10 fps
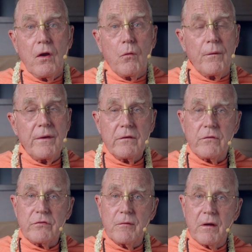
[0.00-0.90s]
wherein
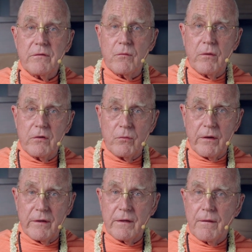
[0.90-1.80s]
Srimati
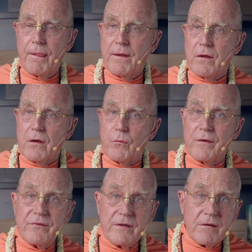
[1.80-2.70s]
Radharani
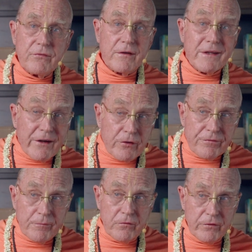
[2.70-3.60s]
receives a letter
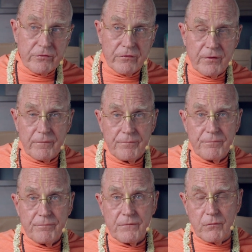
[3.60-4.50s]
from Krishna.
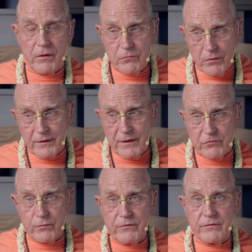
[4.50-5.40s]
Radharani
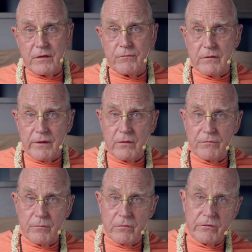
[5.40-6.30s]
has received a letter
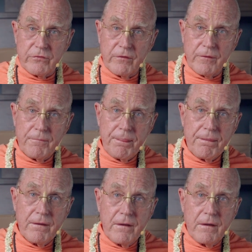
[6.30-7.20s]
from Krishna.
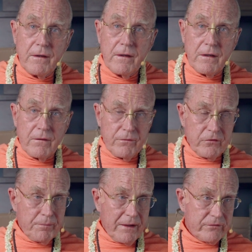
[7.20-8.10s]

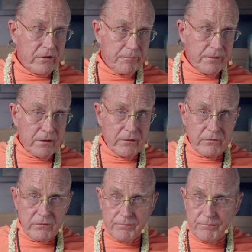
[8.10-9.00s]
This pastime
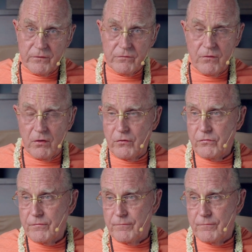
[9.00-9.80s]
begins as follows.